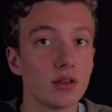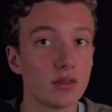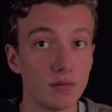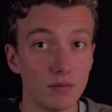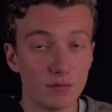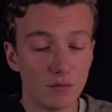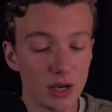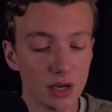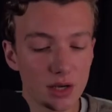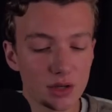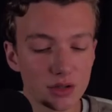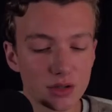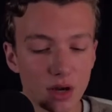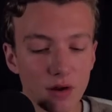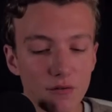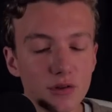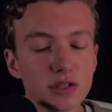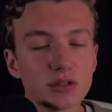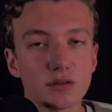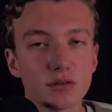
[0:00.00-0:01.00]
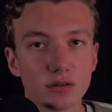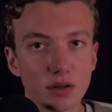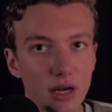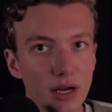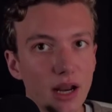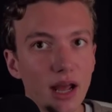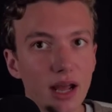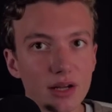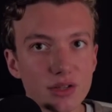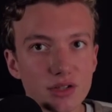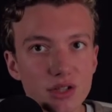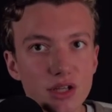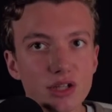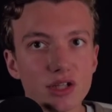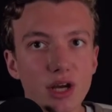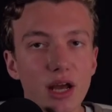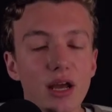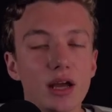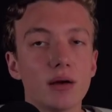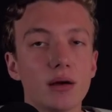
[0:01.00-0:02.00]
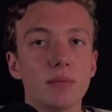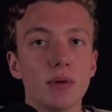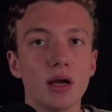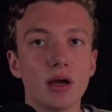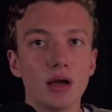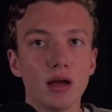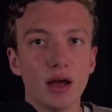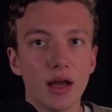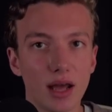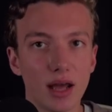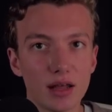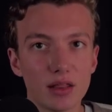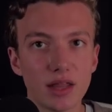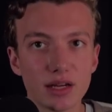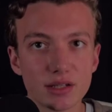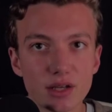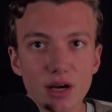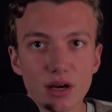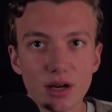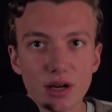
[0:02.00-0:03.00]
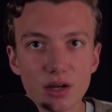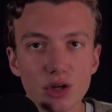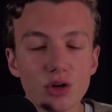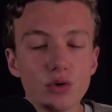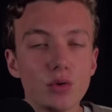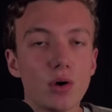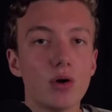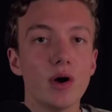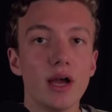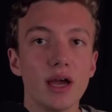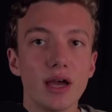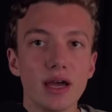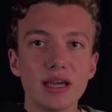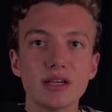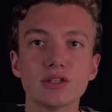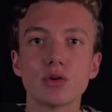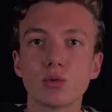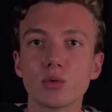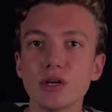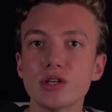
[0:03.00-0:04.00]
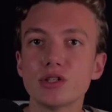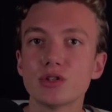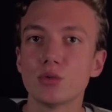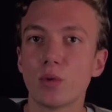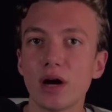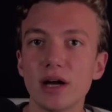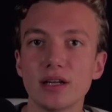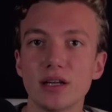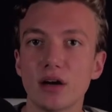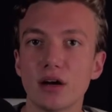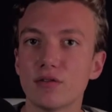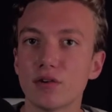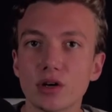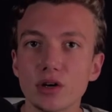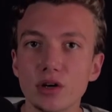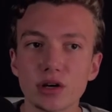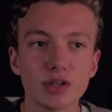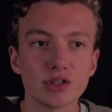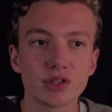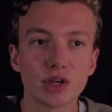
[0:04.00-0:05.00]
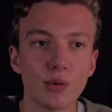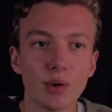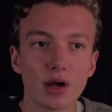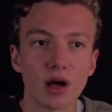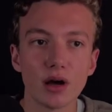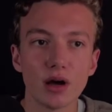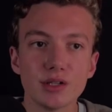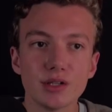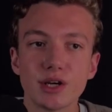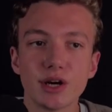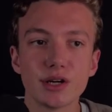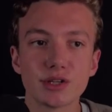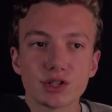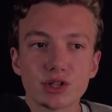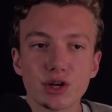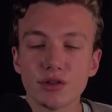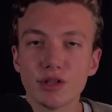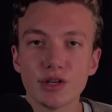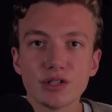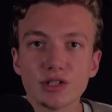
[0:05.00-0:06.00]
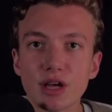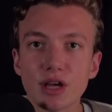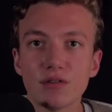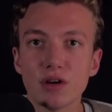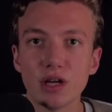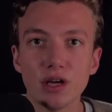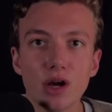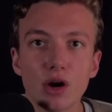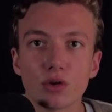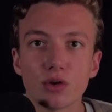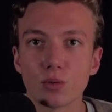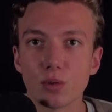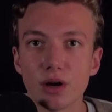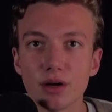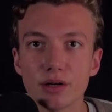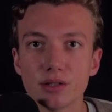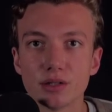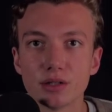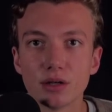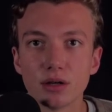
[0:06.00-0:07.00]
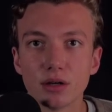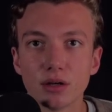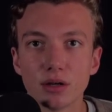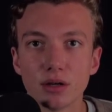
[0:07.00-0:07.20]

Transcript: Vikings offensive line and CJ Ham and that tight end duo is the reason why Dalvin Cook is going untouched on these 70-yard runs.